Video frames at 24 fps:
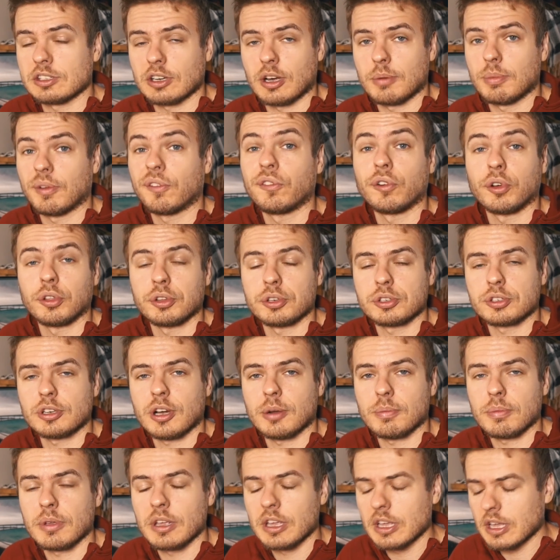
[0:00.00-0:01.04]
before the
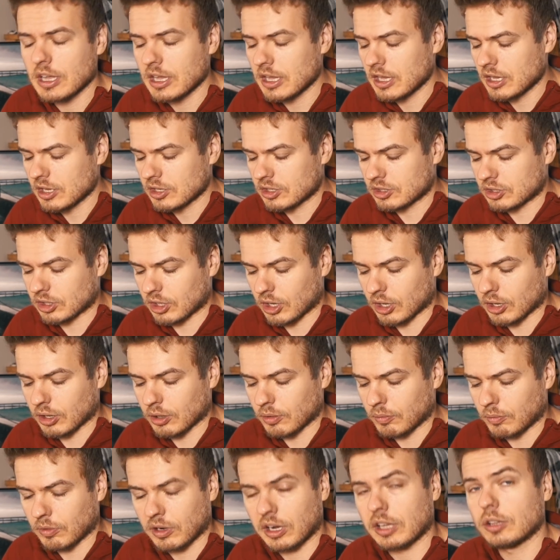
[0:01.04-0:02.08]
trip. So
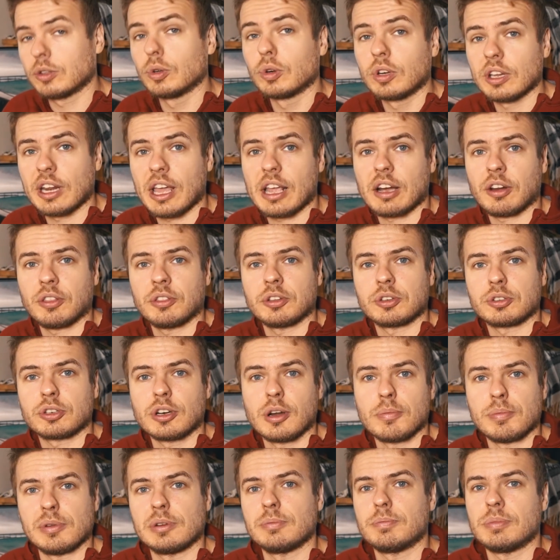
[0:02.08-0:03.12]
when I took it out on the
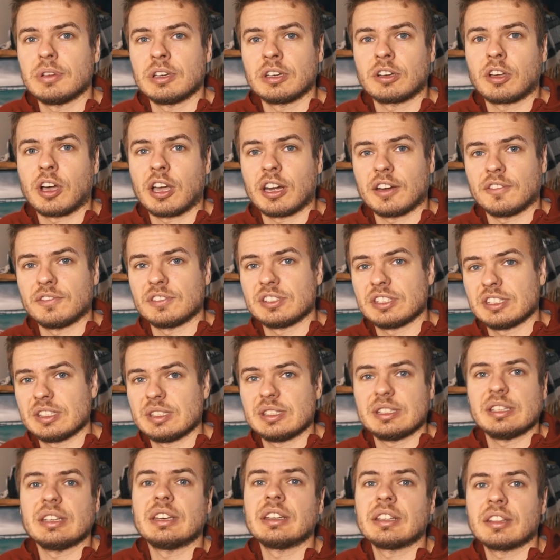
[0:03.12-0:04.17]
trip, it'd been kind of
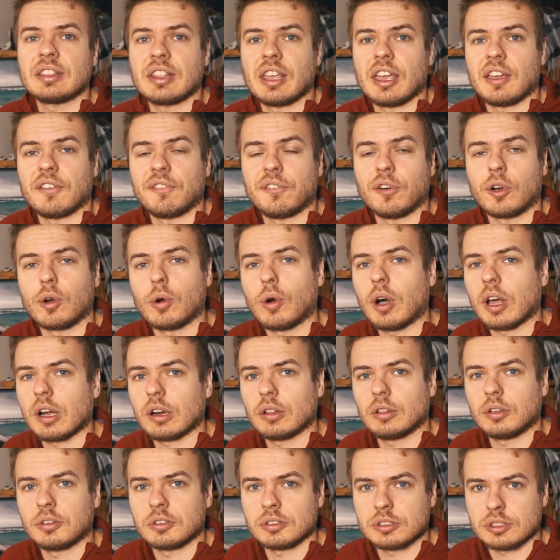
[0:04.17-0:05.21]
sitting there for quite a
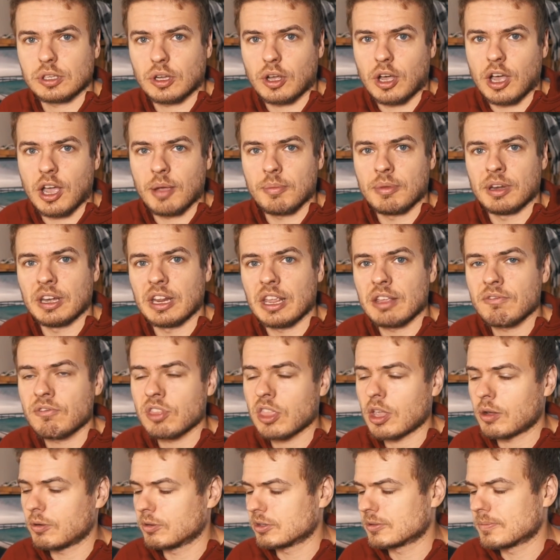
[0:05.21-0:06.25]
long time, and even
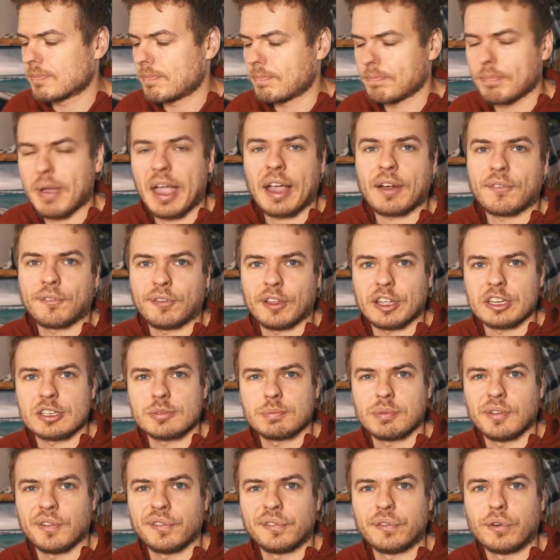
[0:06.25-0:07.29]
though it was back flushed
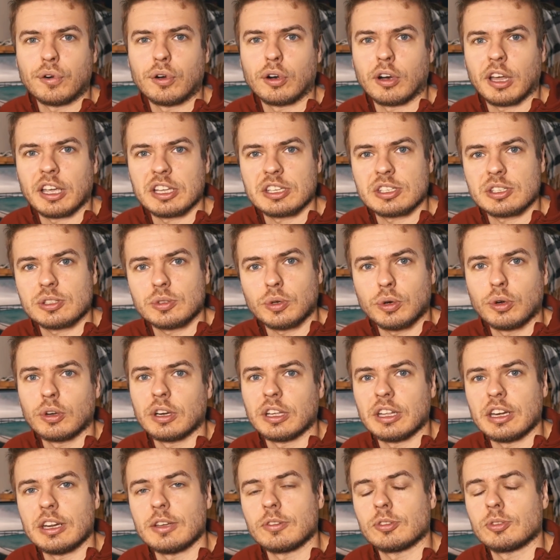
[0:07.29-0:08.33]
before I stored
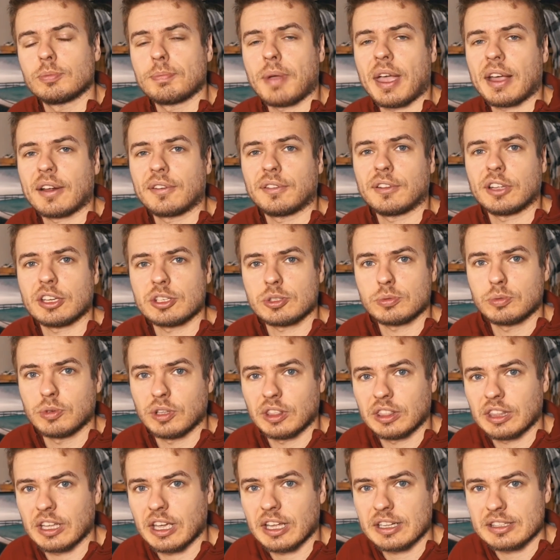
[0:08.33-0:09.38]
it, it was back flushed
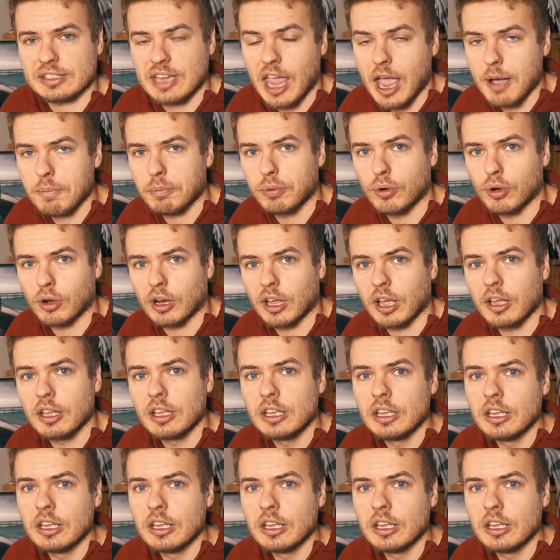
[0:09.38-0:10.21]
with tap water,